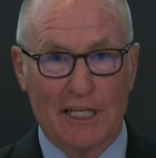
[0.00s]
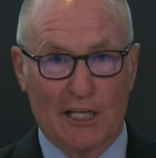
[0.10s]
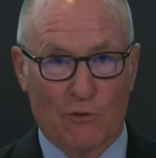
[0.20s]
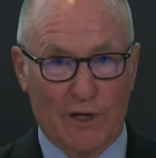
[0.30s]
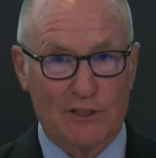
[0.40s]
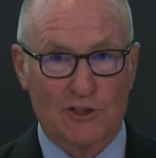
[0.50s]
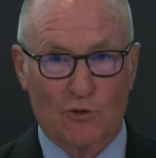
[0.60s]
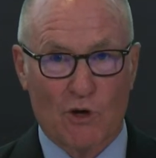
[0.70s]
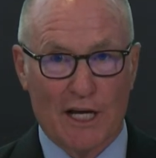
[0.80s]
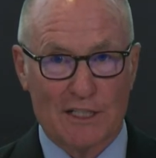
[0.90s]
and rents are
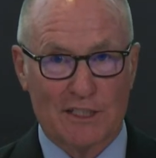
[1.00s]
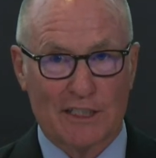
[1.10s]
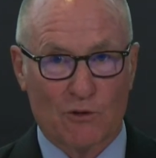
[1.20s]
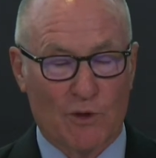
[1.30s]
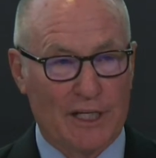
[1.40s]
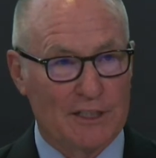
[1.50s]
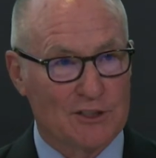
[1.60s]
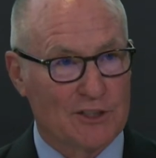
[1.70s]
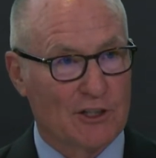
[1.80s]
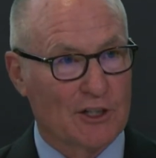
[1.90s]
rising at
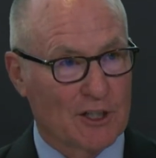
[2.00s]
rates that are